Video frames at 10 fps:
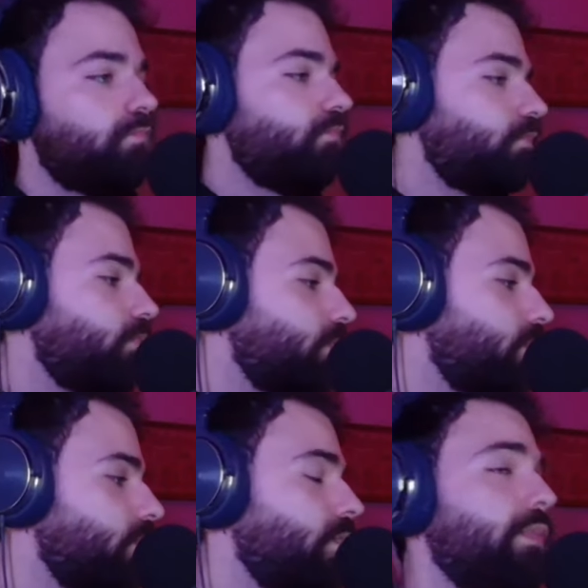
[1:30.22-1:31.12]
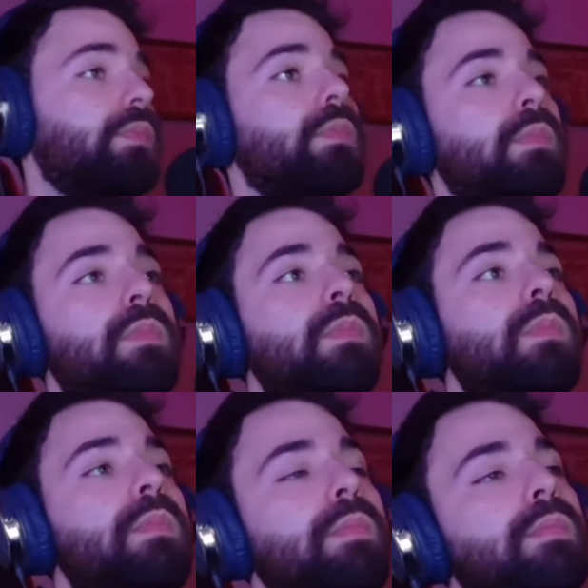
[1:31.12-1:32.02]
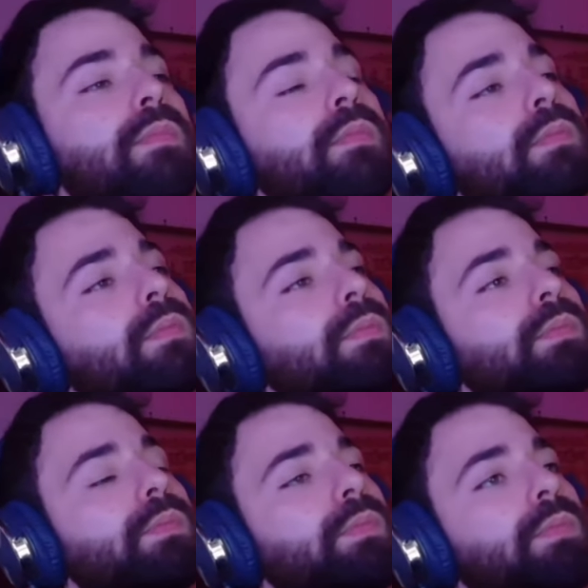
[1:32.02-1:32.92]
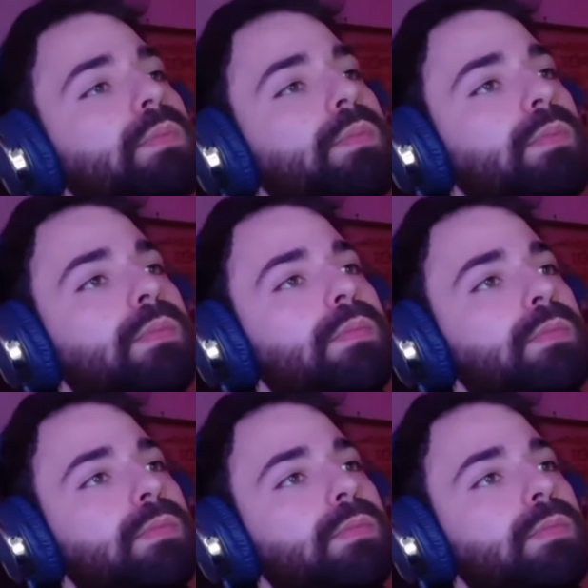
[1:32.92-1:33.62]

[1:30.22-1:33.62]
(silent)